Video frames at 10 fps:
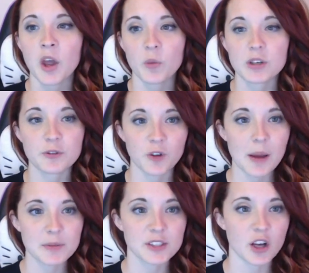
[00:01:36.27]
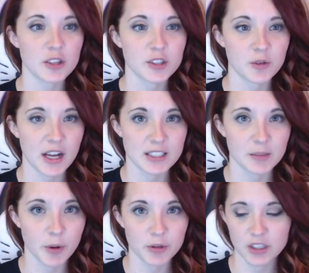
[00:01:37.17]
which Fraps is also not
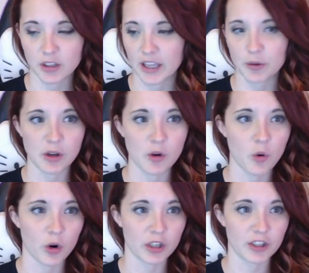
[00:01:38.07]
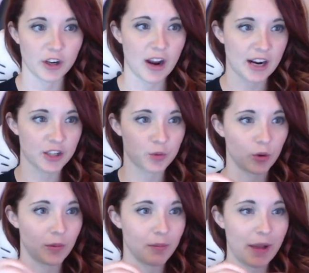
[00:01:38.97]
supposed to like record your
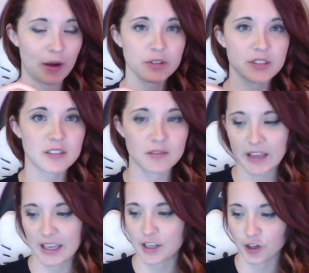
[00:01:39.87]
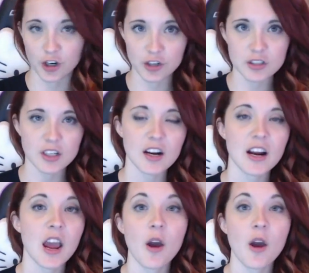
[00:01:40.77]
actual mouse, like your cursor.